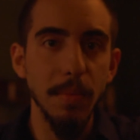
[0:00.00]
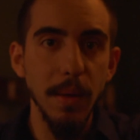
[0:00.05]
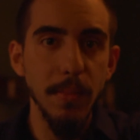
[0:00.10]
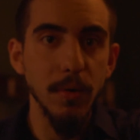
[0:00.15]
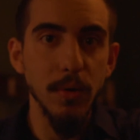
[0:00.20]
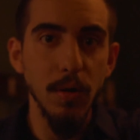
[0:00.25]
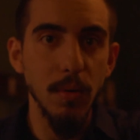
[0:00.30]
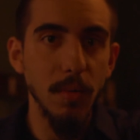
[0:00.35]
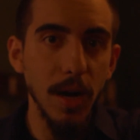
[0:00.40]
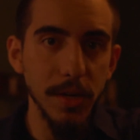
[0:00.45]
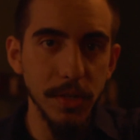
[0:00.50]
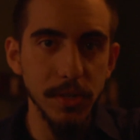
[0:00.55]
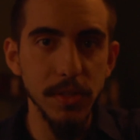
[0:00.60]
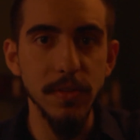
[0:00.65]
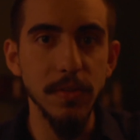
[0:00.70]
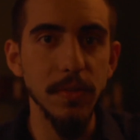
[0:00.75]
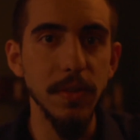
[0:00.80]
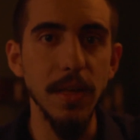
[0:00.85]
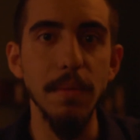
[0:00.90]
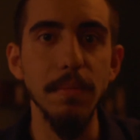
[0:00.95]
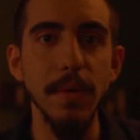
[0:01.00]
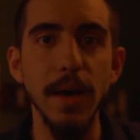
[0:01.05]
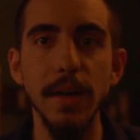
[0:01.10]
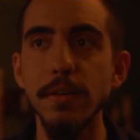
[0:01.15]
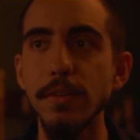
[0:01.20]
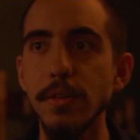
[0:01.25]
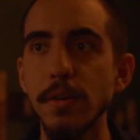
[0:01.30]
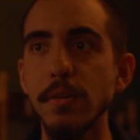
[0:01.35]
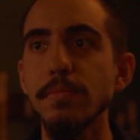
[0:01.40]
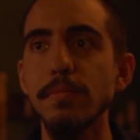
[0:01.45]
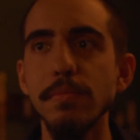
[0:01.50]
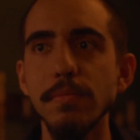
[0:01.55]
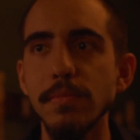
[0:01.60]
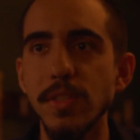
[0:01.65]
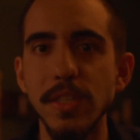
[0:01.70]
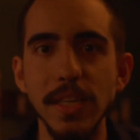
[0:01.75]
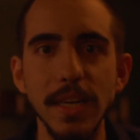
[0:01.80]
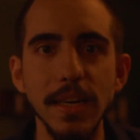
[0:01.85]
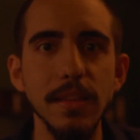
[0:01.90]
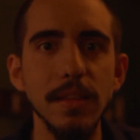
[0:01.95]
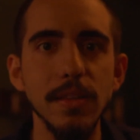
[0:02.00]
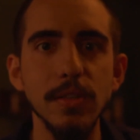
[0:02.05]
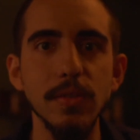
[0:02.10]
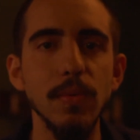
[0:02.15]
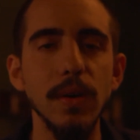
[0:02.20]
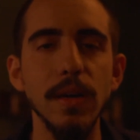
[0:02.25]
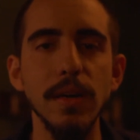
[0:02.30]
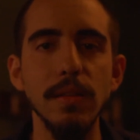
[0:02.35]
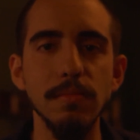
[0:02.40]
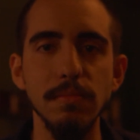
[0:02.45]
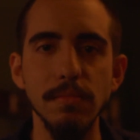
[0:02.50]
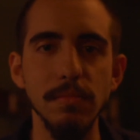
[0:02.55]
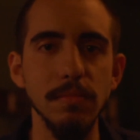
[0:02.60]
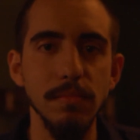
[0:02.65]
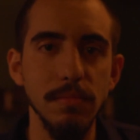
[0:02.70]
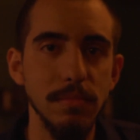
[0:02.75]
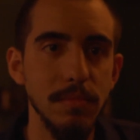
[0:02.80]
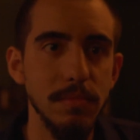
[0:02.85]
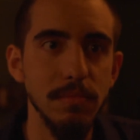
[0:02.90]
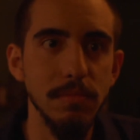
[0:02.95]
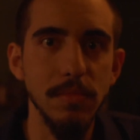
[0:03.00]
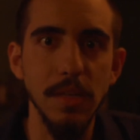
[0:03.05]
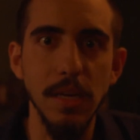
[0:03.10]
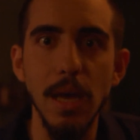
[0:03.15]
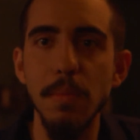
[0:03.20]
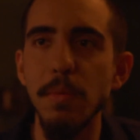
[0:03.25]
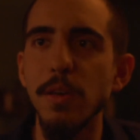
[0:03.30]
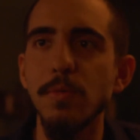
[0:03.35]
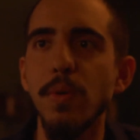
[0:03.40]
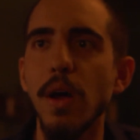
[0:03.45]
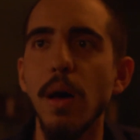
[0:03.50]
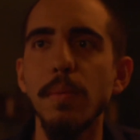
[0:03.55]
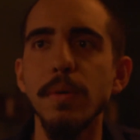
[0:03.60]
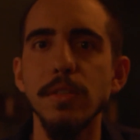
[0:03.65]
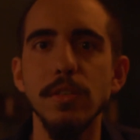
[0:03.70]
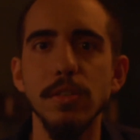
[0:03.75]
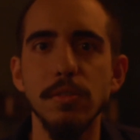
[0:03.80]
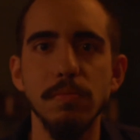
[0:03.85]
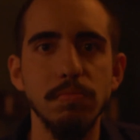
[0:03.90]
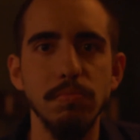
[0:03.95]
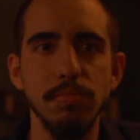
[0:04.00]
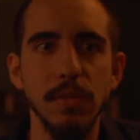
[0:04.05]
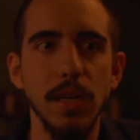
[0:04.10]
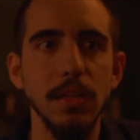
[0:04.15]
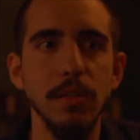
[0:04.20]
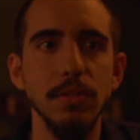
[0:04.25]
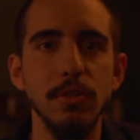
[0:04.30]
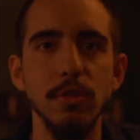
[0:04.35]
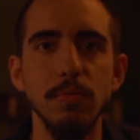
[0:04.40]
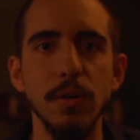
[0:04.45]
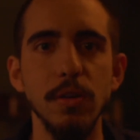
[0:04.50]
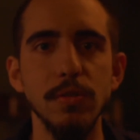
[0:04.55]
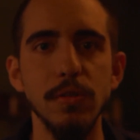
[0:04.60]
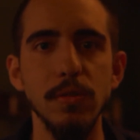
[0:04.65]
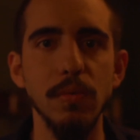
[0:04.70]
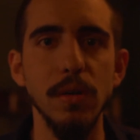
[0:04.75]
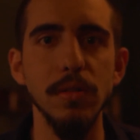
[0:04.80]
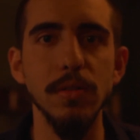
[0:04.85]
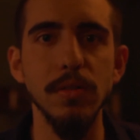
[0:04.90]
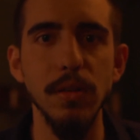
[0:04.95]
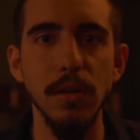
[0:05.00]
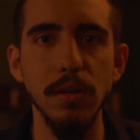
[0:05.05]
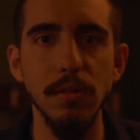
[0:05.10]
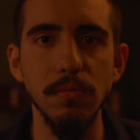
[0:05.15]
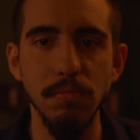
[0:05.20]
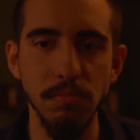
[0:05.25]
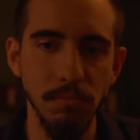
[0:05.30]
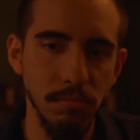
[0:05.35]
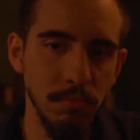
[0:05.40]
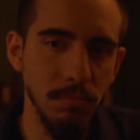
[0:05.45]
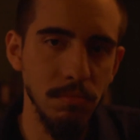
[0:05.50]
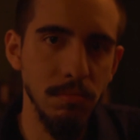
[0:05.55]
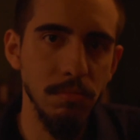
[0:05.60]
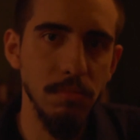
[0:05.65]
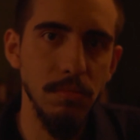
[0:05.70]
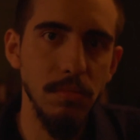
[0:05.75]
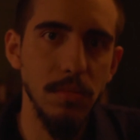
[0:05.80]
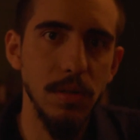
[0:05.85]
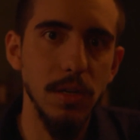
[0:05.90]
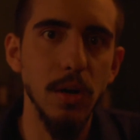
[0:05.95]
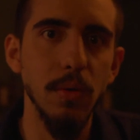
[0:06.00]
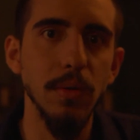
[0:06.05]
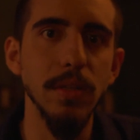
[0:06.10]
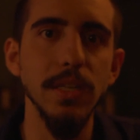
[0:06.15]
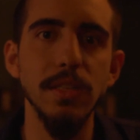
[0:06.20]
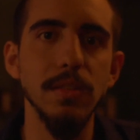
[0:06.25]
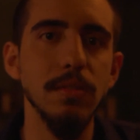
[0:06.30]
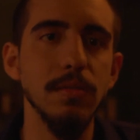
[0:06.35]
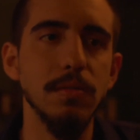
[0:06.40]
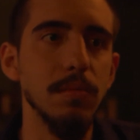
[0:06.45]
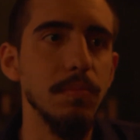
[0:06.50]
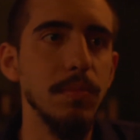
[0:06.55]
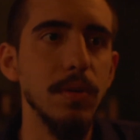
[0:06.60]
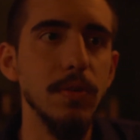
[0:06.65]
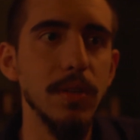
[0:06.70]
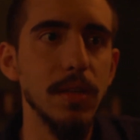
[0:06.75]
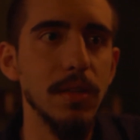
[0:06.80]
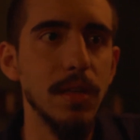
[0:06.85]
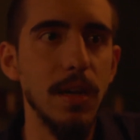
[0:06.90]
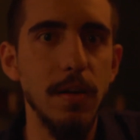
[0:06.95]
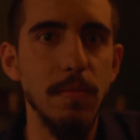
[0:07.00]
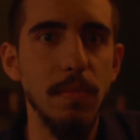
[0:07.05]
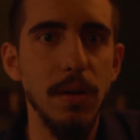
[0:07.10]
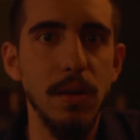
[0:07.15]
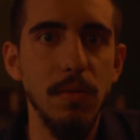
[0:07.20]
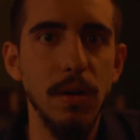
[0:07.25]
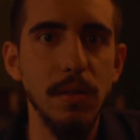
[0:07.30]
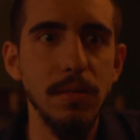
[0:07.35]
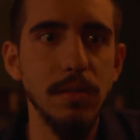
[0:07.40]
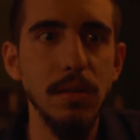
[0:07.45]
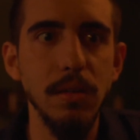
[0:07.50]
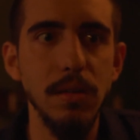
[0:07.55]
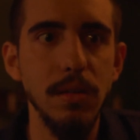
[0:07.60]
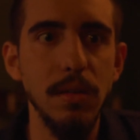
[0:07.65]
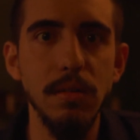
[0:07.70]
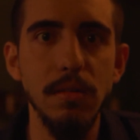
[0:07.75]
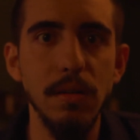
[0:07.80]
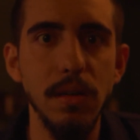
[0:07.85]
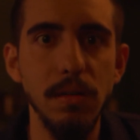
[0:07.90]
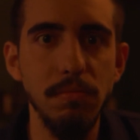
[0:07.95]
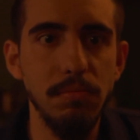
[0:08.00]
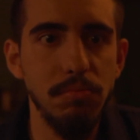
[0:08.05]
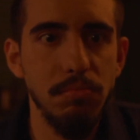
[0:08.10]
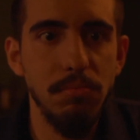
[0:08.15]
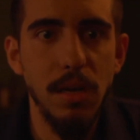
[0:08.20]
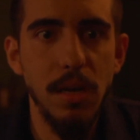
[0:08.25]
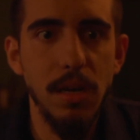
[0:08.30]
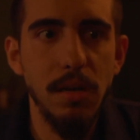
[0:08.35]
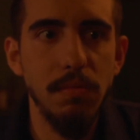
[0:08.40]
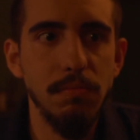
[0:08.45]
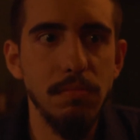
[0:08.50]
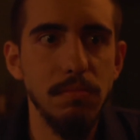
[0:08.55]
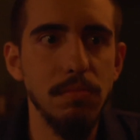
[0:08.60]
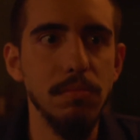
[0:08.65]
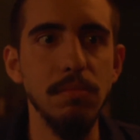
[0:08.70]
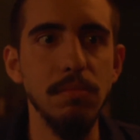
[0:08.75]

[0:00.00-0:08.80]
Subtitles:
of people who are watching this for that matter don't see it this way. To him, he's probably just killing 2 birds with 1 stone. Releasing some music that everybody wants to hear and, hey,